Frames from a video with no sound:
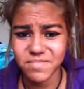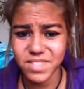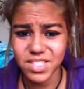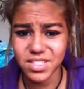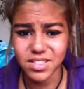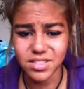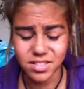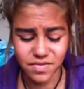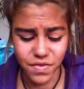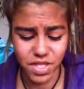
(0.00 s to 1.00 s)
it's
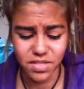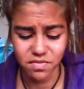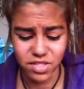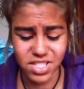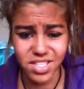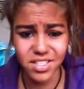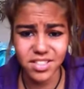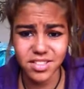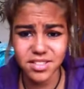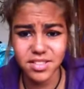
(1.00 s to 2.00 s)
fucking ridiculous
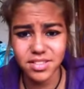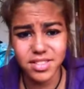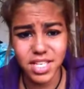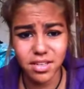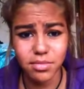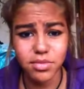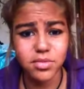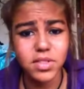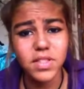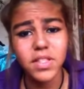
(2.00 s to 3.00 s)
terrible.
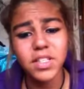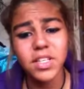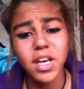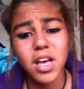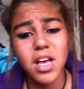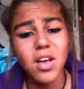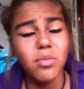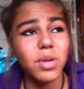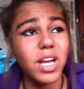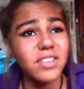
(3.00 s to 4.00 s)

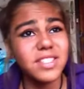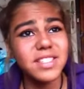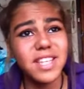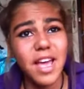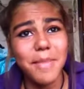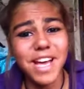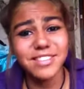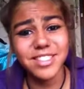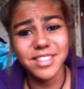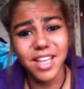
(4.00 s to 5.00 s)
What else is there about
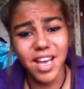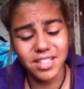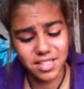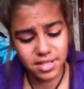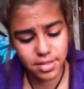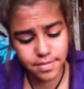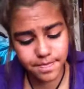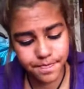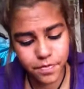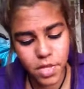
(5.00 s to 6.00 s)
sluts?
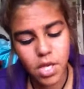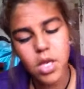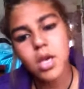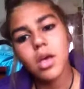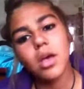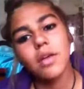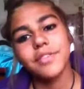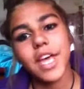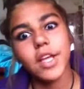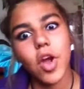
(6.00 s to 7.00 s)

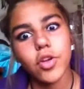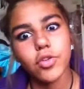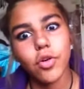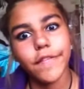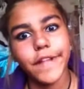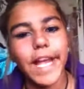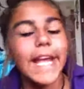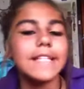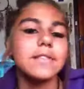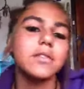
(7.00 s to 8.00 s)
They go to
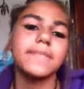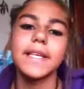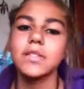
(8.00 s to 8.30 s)
Northlands. There's